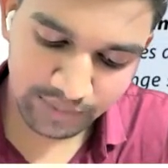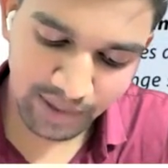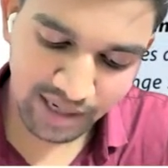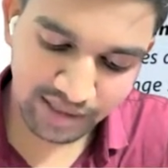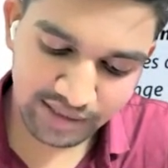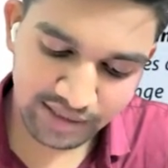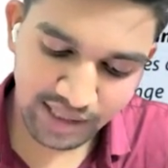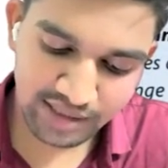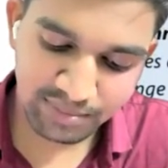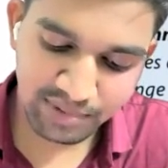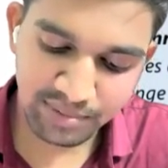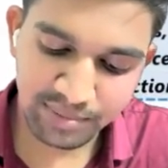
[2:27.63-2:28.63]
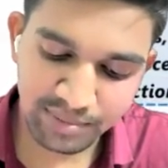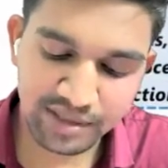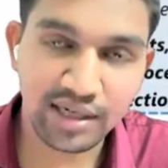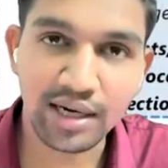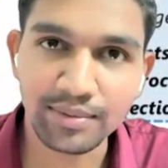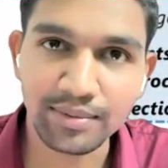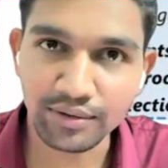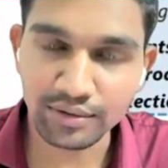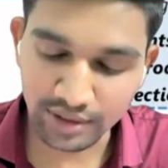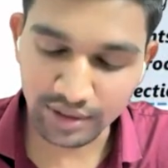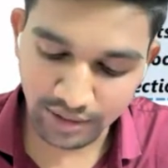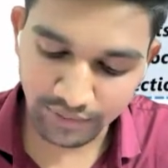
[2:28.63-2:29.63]
matters as may be prescribed in
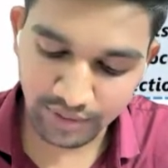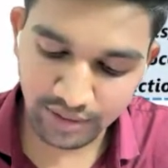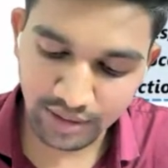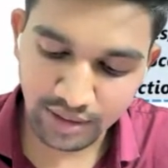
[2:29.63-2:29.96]
Rules 11,